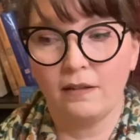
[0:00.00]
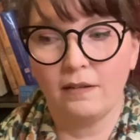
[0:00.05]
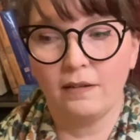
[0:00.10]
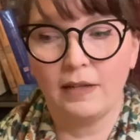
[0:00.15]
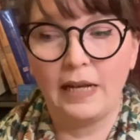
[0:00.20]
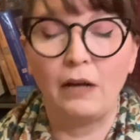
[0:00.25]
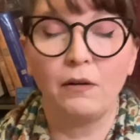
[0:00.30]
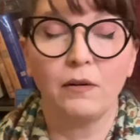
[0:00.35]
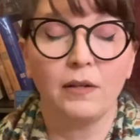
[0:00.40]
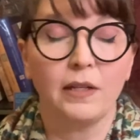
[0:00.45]

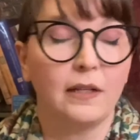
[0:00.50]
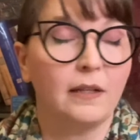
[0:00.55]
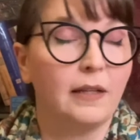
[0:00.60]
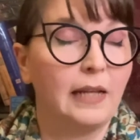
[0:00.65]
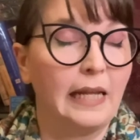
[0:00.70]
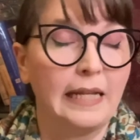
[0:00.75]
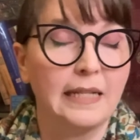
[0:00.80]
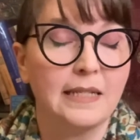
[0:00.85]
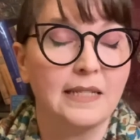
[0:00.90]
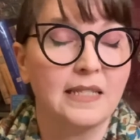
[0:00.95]
Now,
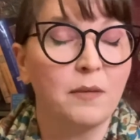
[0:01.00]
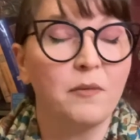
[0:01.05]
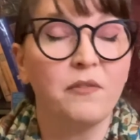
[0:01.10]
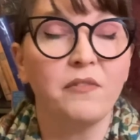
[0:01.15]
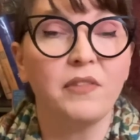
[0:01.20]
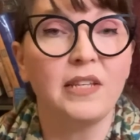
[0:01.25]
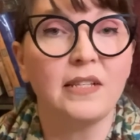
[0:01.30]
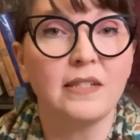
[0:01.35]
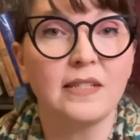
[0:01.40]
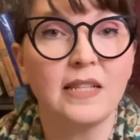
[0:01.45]
in some of
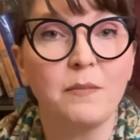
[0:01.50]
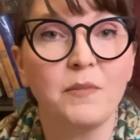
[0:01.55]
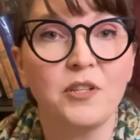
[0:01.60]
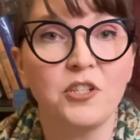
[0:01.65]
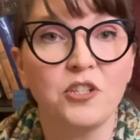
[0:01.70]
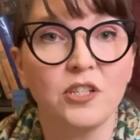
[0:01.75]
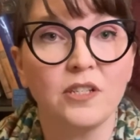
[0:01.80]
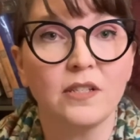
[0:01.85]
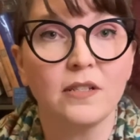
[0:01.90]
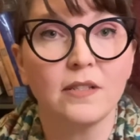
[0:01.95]
these
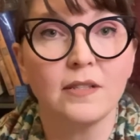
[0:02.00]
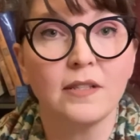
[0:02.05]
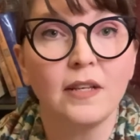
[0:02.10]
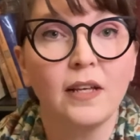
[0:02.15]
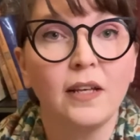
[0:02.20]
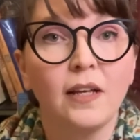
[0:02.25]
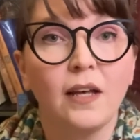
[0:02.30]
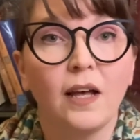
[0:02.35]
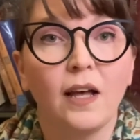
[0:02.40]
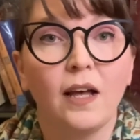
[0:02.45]
images,
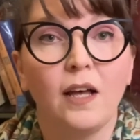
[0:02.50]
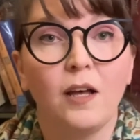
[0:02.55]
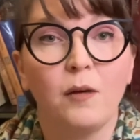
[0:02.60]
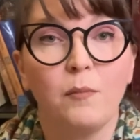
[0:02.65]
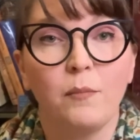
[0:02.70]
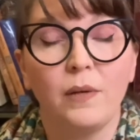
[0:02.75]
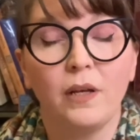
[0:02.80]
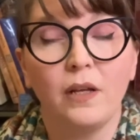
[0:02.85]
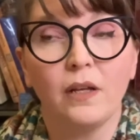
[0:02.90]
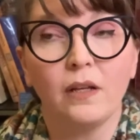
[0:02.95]

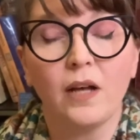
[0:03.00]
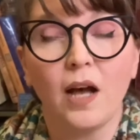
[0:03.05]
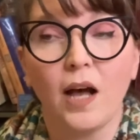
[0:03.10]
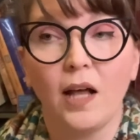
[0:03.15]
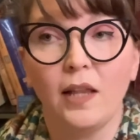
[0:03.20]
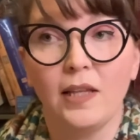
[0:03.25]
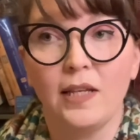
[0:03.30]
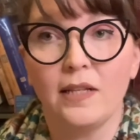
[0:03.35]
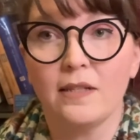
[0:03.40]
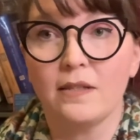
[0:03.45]

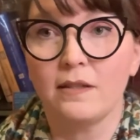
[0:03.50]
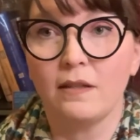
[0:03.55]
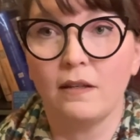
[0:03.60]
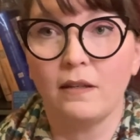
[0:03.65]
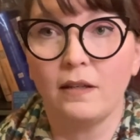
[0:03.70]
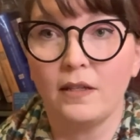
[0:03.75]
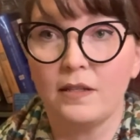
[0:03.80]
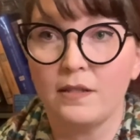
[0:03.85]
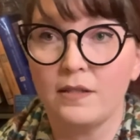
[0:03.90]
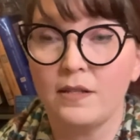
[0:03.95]
Kali
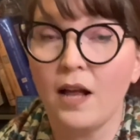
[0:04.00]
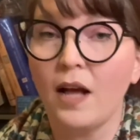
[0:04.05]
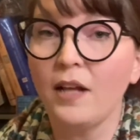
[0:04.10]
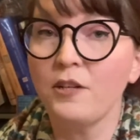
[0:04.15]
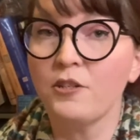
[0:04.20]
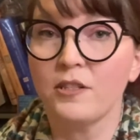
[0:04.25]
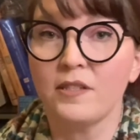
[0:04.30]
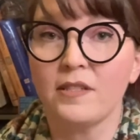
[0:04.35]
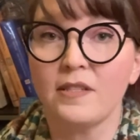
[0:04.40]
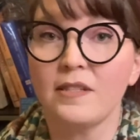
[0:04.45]
is not
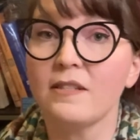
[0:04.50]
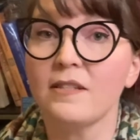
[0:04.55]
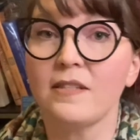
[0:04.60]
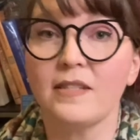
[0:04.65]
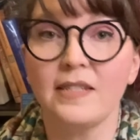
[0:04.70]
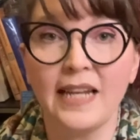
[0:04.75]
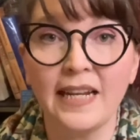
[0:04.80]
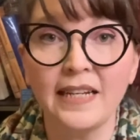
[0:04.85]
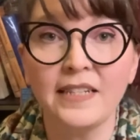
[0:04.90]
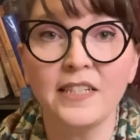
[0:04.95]
just
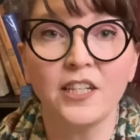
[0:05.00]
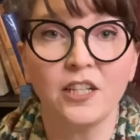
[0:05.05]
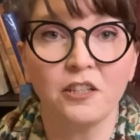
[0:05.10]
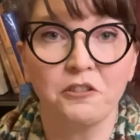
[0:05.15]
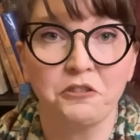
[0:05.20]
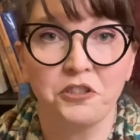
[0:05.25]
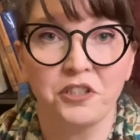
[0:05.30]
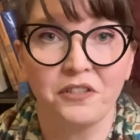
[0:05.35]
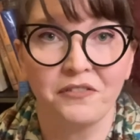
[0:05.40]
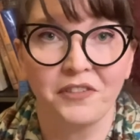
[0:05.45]
standing
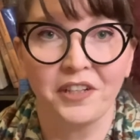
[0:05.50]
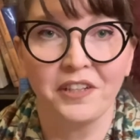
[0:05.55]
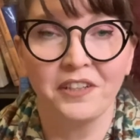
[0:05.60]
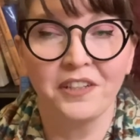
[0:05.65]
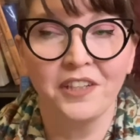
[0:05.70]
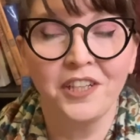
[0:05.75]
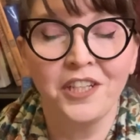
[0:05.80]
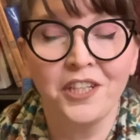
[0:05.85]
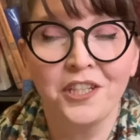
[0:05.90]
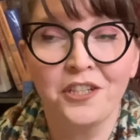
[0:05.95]
on Shiva.
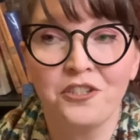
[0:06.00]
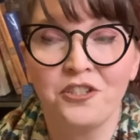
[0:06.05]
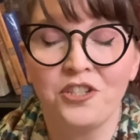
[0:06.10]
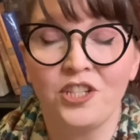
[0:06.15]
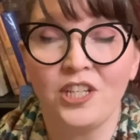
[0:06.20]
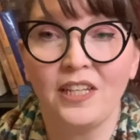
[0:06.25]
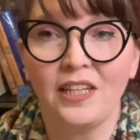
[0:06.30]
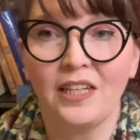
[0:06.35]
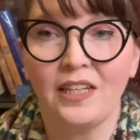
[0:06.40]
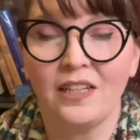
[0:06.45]

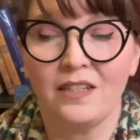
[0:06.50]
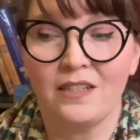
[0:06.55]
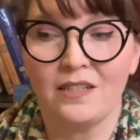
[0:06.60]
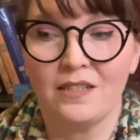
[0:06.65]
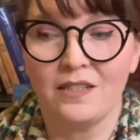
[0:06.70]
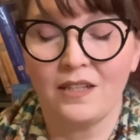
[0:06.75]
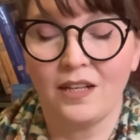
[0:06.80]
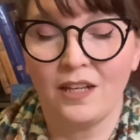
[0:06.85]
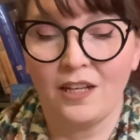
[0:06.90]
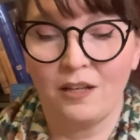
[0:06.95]
She
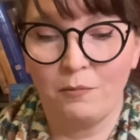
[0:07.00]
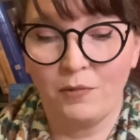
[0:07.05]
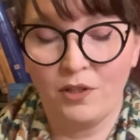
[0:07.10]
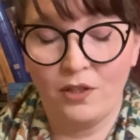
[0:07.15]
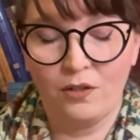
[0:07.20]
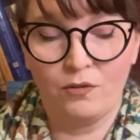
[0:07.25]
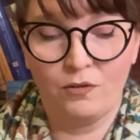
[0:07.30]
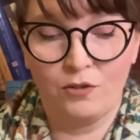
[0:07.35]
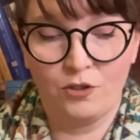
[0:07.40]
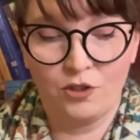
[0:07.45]
is,
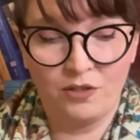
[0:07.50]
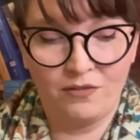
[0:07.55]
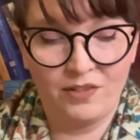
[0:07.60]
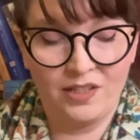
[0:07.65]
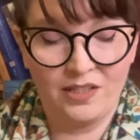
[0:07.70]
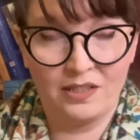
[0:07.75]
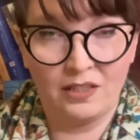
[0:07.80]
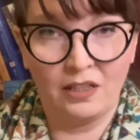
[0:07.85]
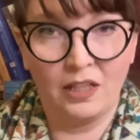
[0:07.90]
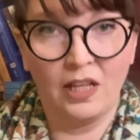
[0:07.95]
Shiva
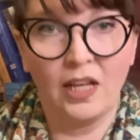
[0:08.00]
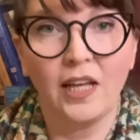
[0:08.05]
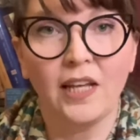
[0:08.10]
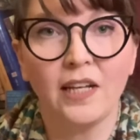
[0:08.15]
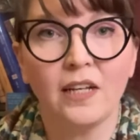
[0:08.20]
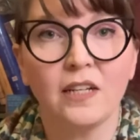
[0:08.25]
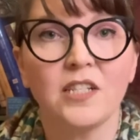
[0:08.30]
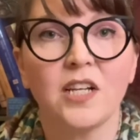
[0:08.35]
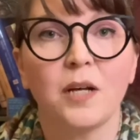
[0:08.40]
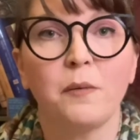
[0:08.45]
is lying
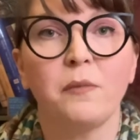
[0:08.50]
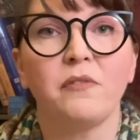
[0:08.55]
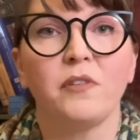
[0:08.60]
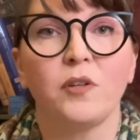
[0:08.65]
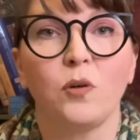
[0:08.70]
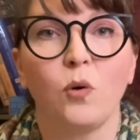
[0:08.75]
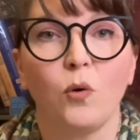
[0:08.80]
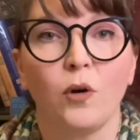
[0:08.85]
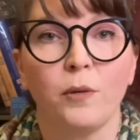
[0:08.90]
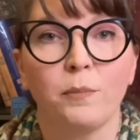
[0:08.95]
on top of a
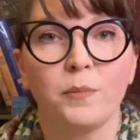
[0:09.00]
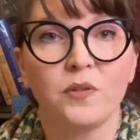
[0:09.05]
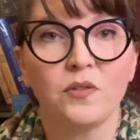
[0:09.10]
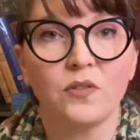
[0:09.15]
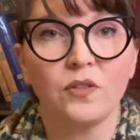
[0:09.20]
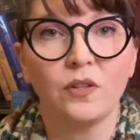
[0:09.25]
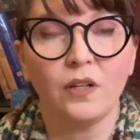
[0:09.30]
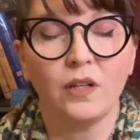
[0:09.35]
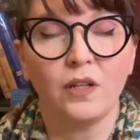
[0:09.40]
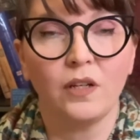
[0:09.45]

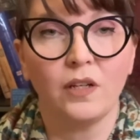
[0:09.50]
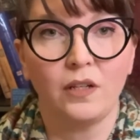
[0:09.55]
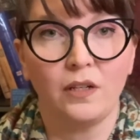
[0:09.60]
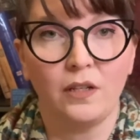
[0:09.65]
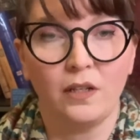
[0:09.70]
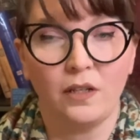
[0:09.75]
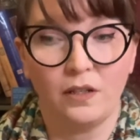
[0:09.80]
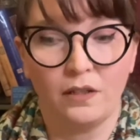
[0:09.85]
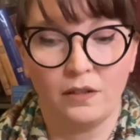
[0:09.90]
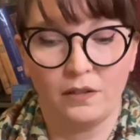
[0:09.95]
corpse on
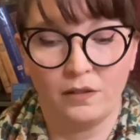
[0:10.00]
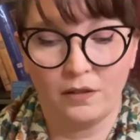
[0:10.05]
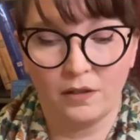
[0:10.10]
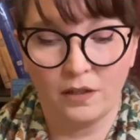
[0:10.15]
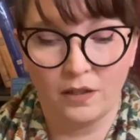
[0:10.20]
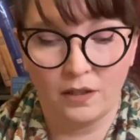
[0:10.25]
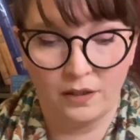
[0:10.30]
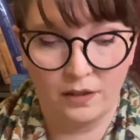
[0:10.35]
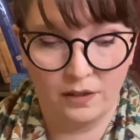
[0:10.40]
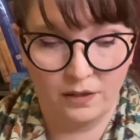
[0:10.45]

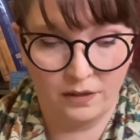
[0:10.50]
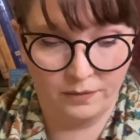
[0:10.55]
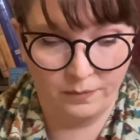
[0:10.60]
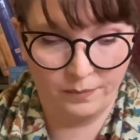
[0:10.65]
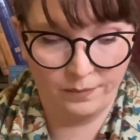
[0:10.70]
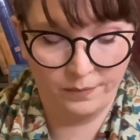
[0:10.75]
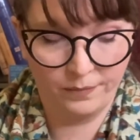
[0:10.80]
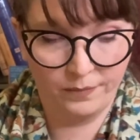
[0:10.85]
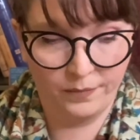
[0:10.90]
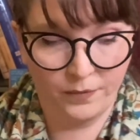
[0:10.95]
a
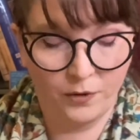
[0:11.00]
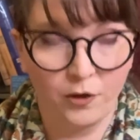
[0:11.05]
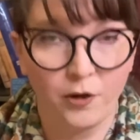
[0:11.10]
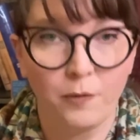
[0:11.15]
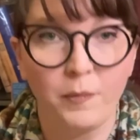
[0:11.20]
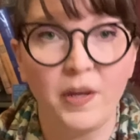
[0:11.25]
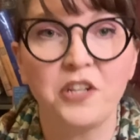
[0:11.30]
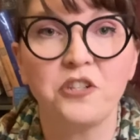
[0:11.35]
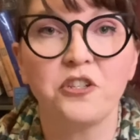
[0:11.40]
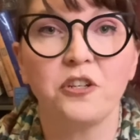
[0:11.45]

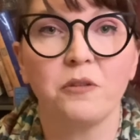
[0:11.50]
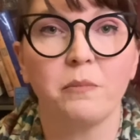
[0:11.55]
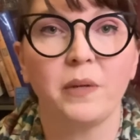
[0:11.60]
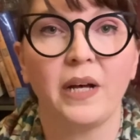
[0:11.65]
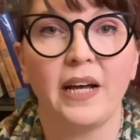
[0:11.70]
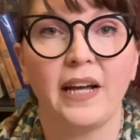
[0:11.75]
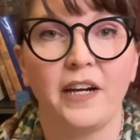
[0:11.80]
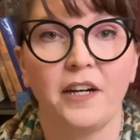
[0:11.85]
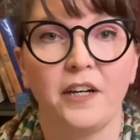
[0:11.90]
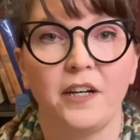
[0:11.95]
cremation
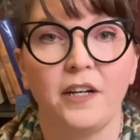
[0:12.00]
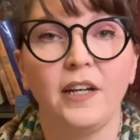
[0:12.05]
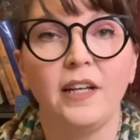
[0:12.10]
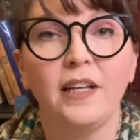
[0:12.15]
pyre,